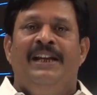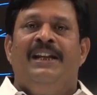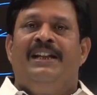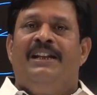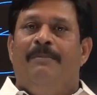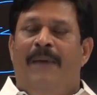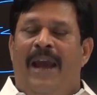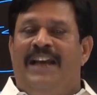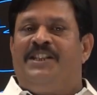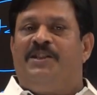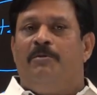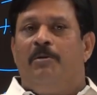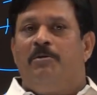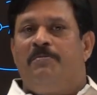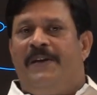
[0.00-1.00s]
the
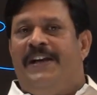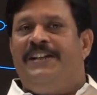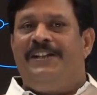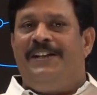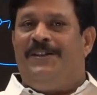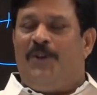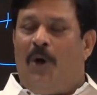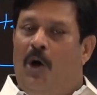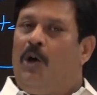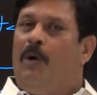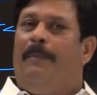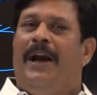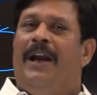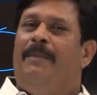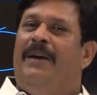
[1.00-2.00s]
maximum space is
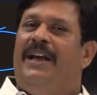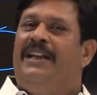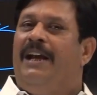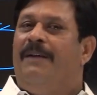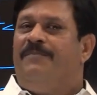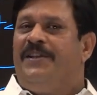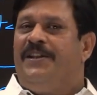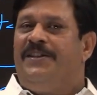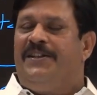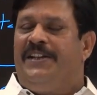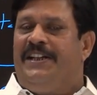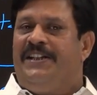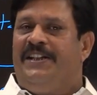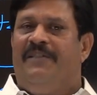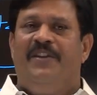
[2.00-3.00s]
occupied by the
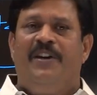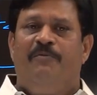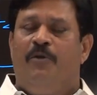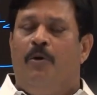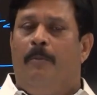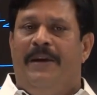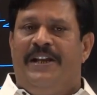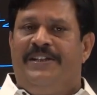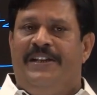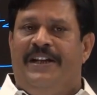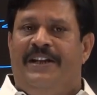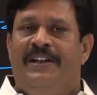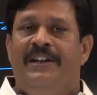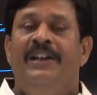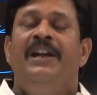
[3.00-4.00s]
FCC,
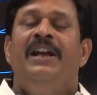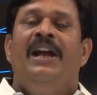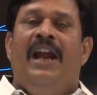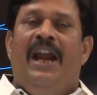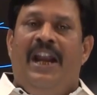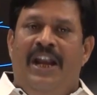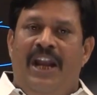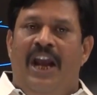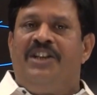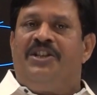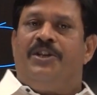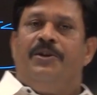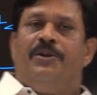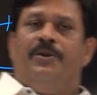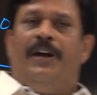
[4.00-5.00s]
74%, and next
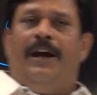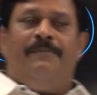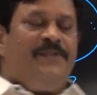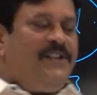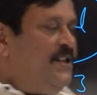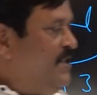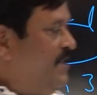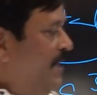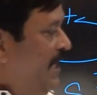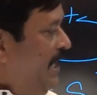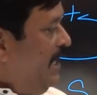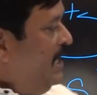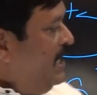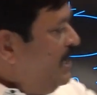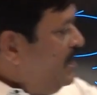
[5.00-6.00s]
to FCC,